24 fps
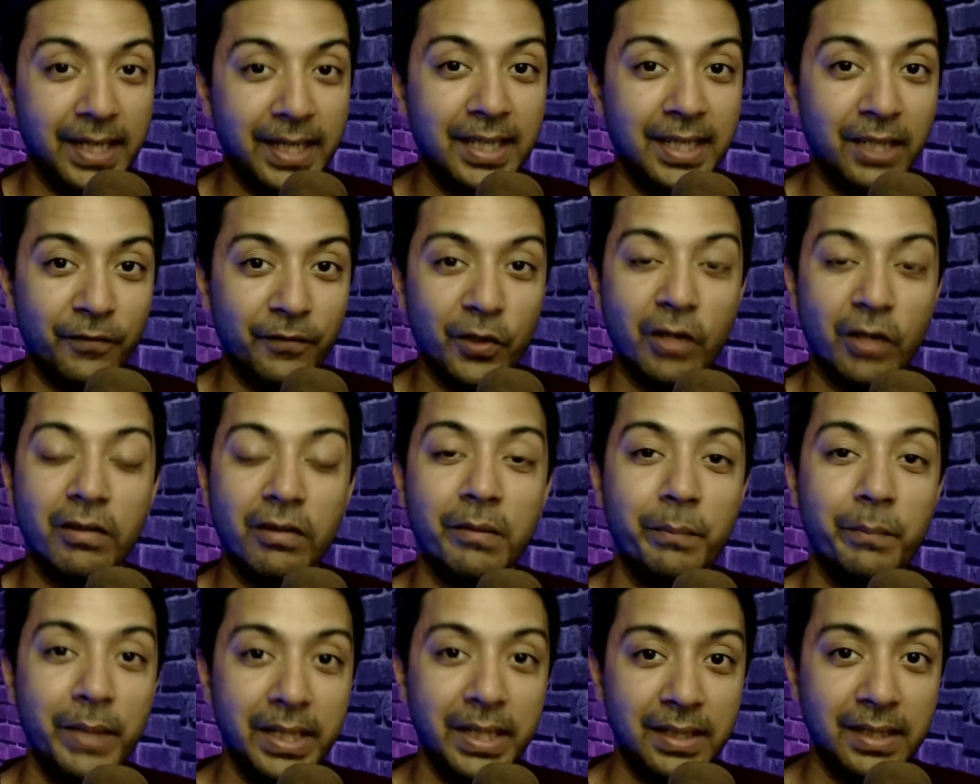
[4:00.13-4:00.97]
again, if you have
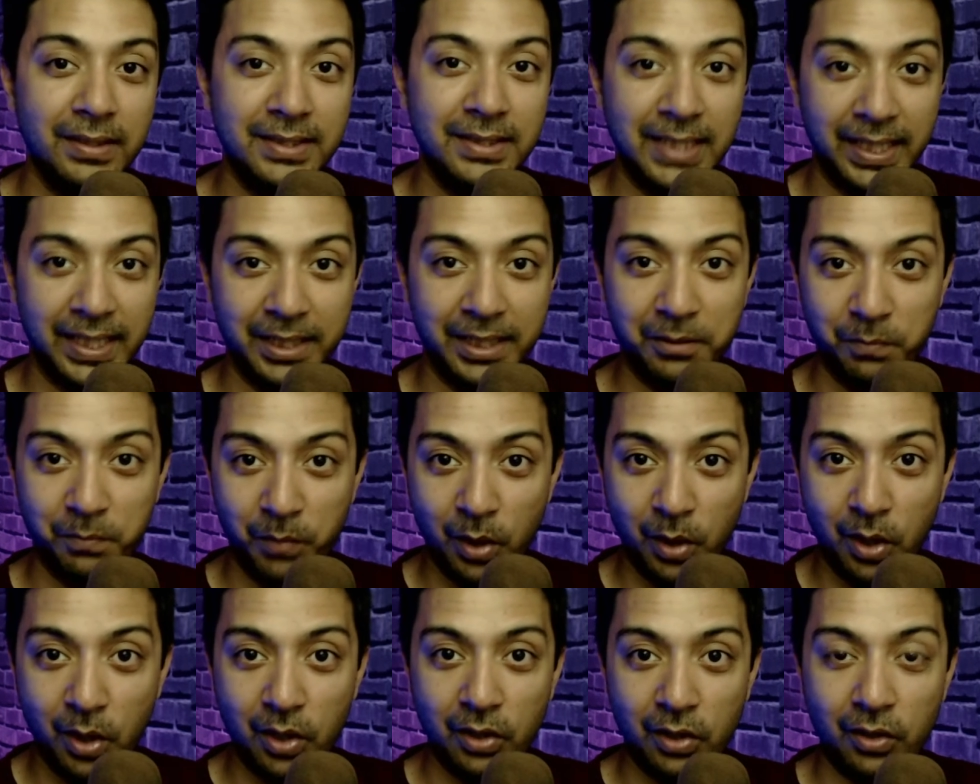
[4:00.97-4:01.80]
a big giant
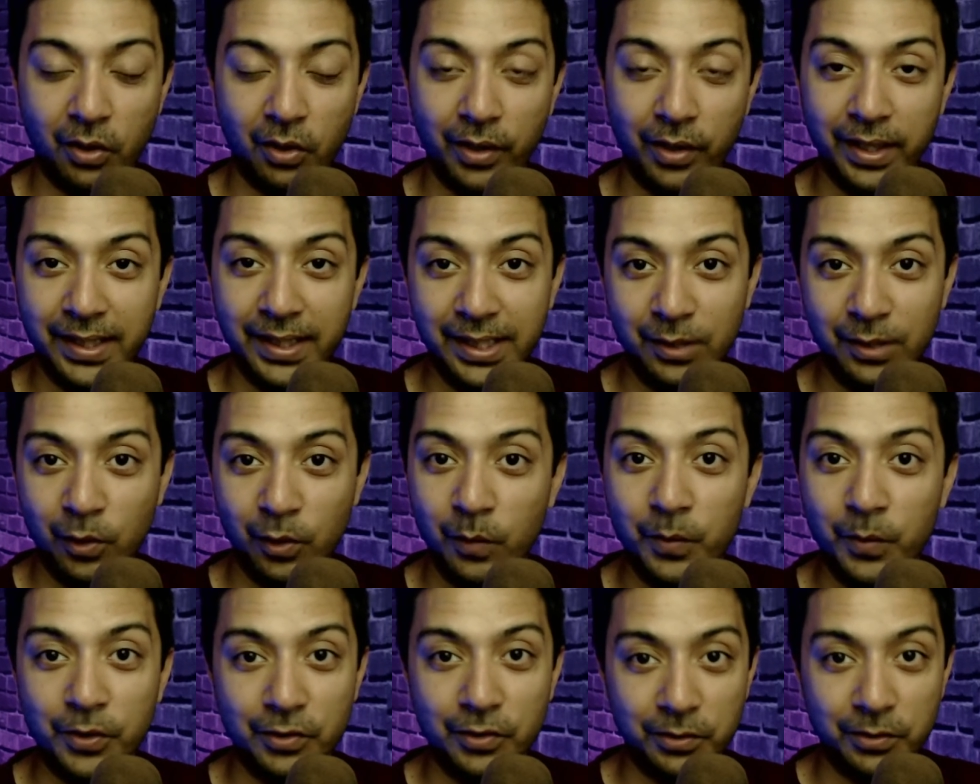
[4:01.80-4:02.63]
blog or an
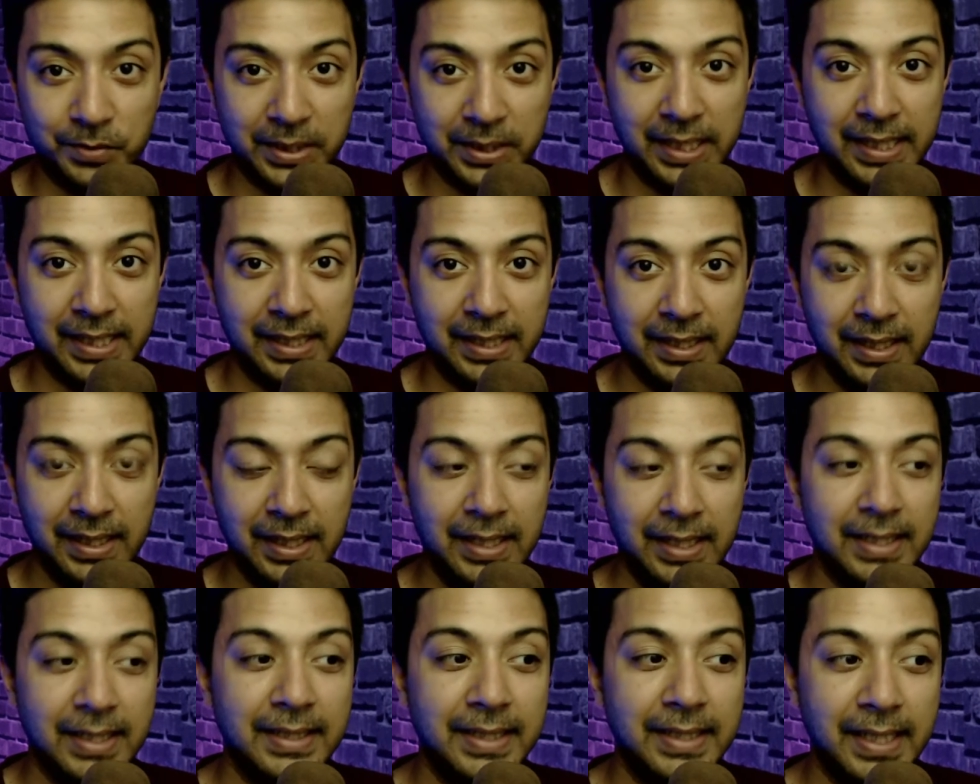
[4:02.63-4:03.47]
e-commerce website,
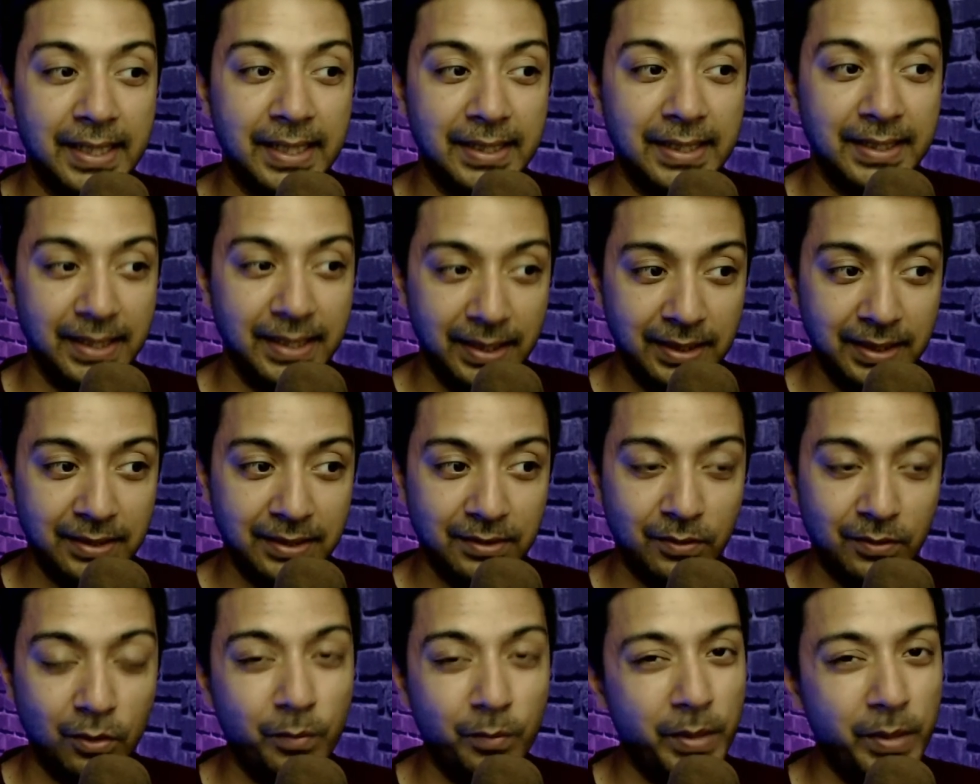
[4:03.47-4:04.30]
then
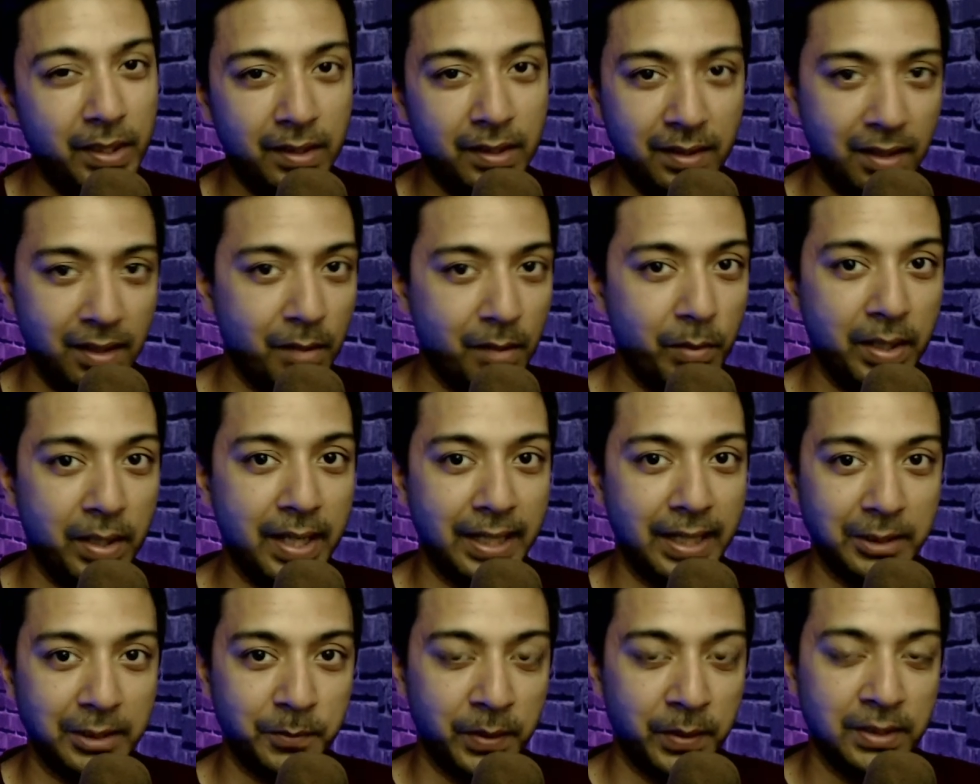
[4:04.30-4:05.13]
this could be a little bit
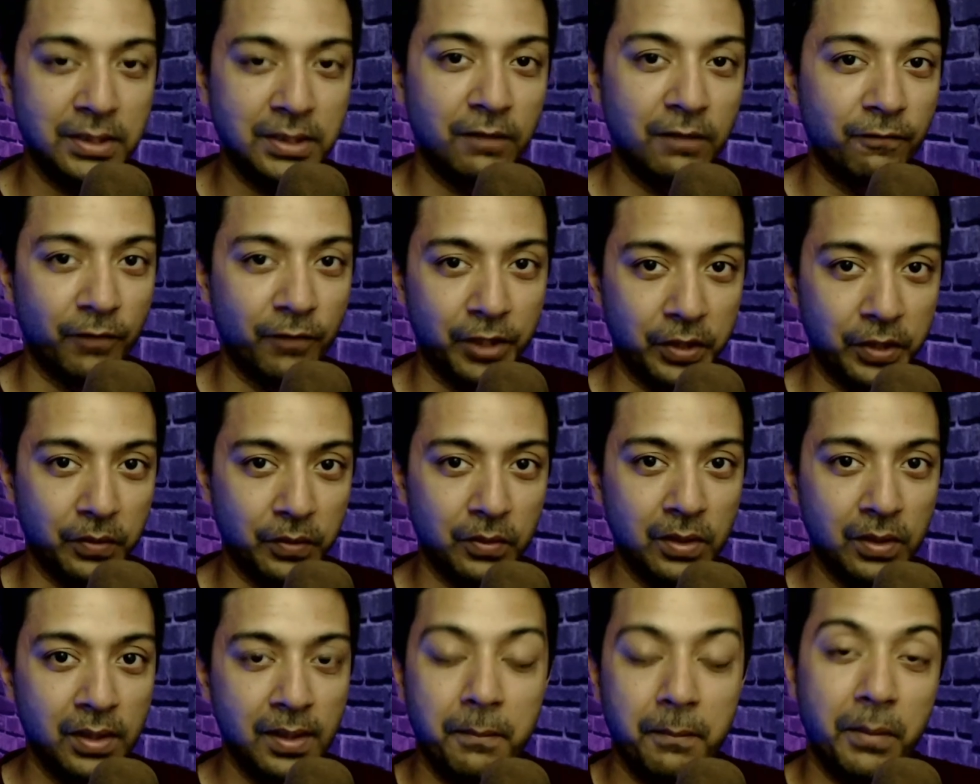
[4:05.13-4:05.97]
expensive for you.